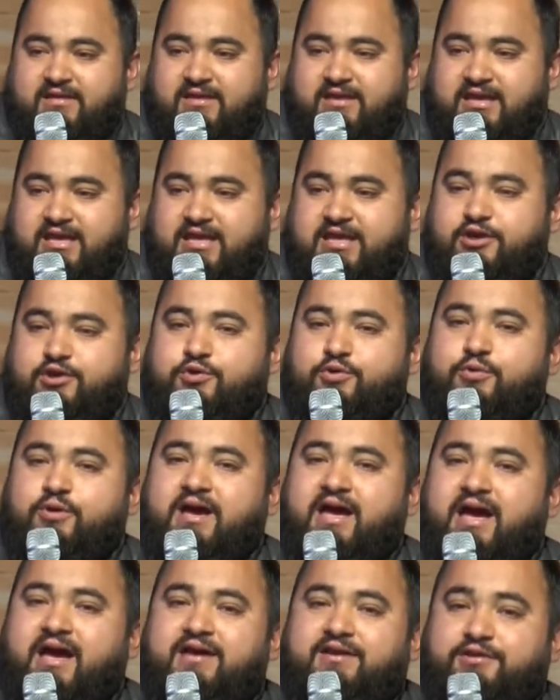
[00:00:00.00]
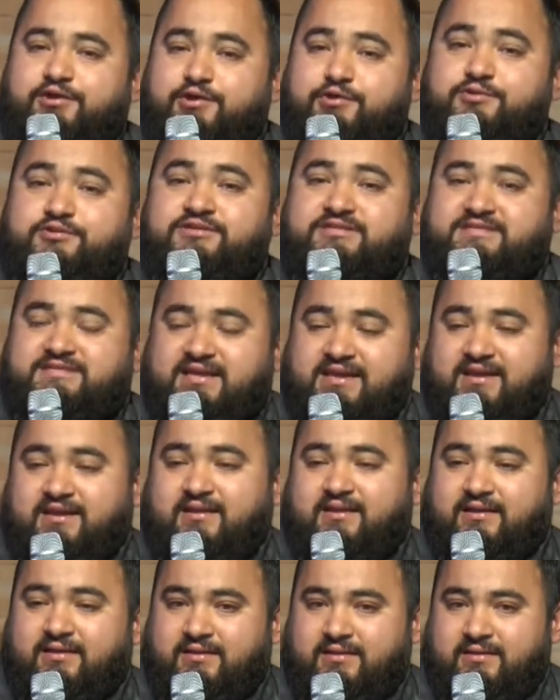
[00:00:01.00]
he who had no
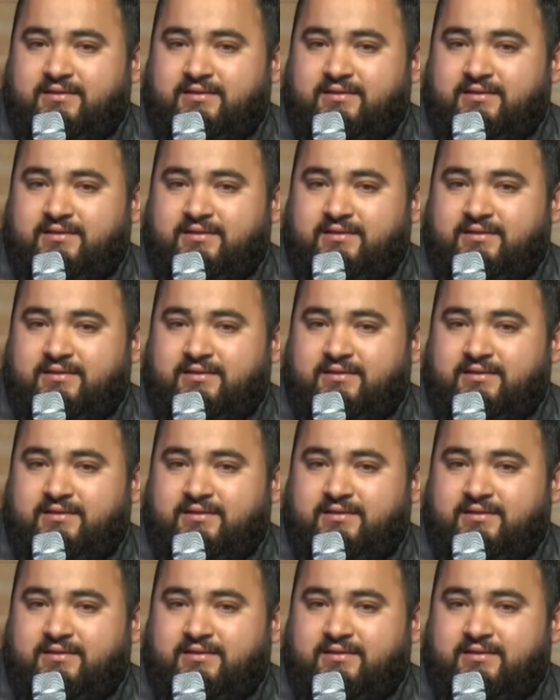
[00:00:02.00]
sin